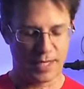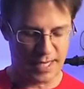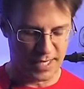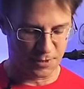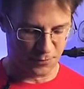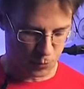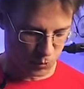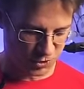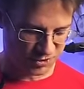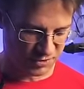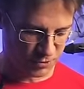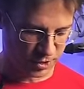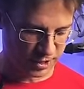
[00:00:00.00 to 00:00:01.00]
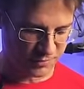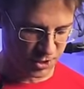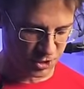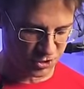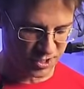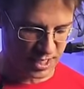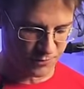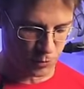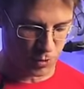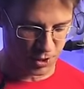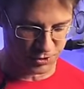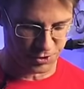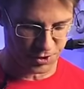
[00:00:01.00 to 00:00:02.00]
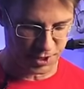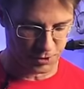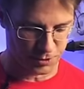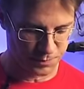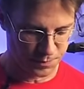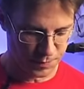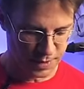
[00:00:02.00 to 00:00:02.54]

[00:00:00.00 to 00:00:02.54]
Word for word: And of course, if you leave it in your tank for a while, it'll heal.